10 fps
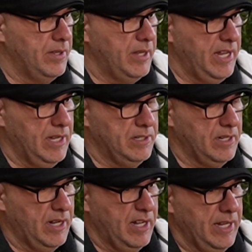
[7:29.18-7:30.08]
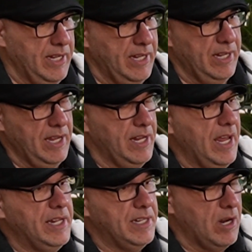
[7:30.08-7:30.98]
And it
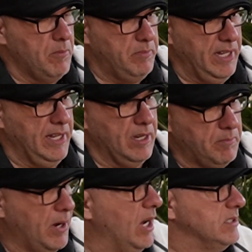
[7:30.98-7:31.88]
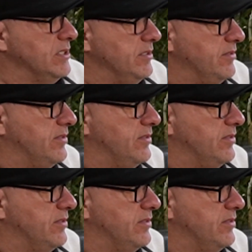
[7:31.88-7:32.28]
ended up being a positive.